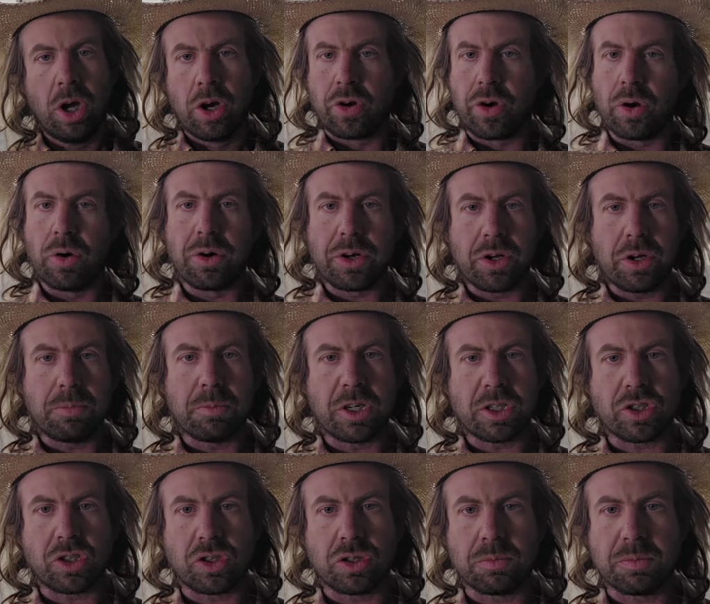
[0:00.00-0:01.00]
Growing good
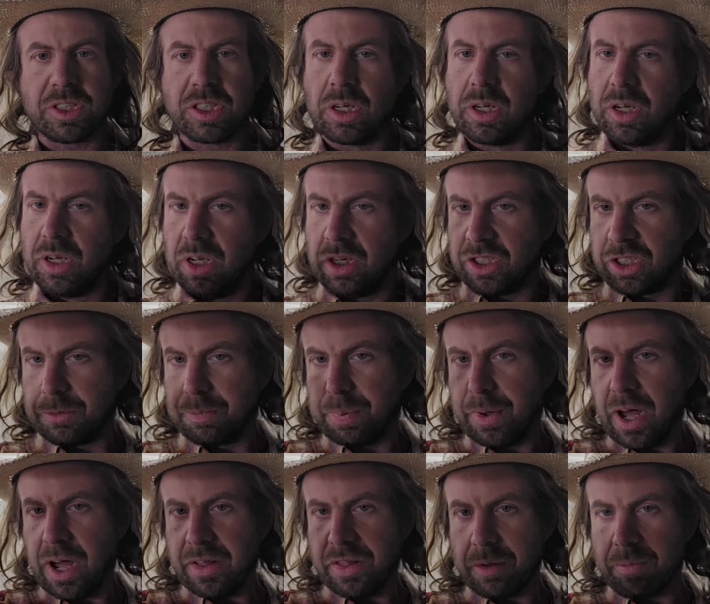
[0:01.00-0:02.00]
mushrooms,
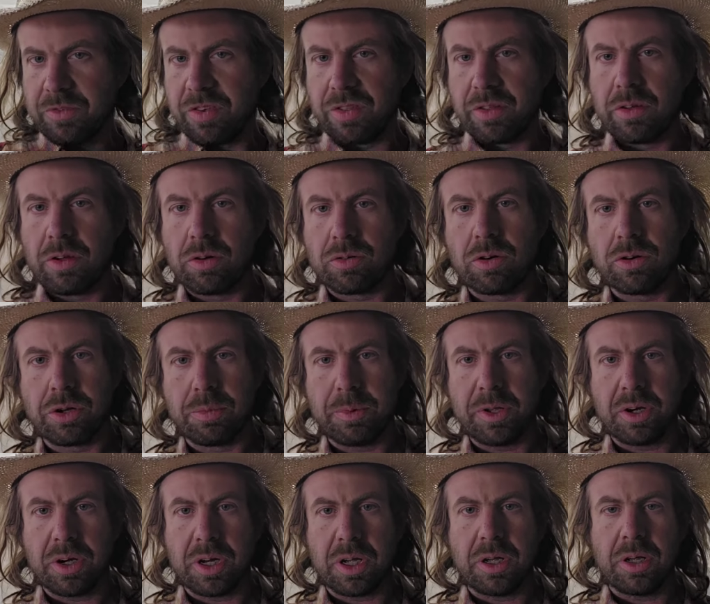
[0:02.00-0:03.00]
supplying them to the local
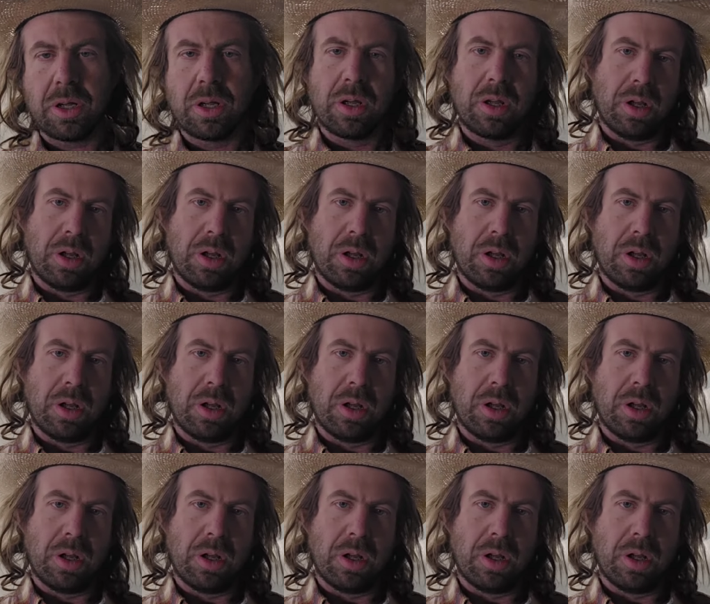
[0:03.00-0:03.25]
community,